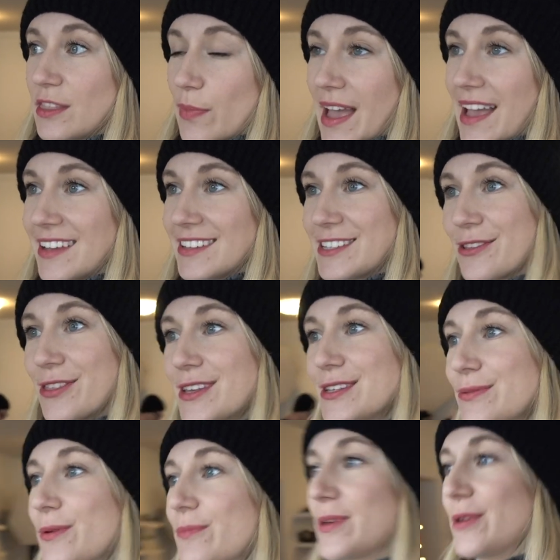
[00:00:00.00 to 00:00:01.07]
the bank. So
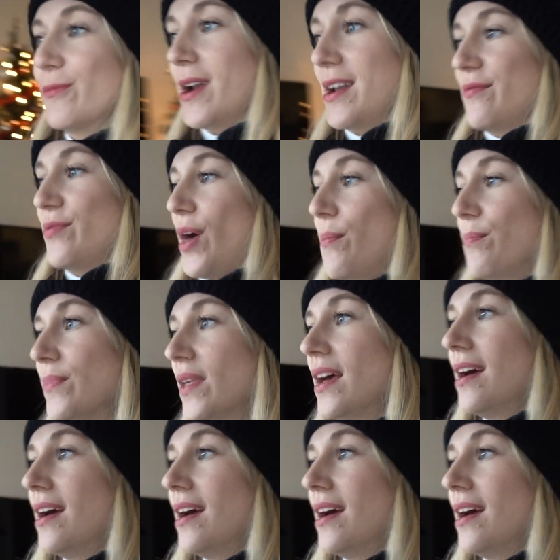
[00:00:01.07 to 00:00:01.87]
this will be one of them.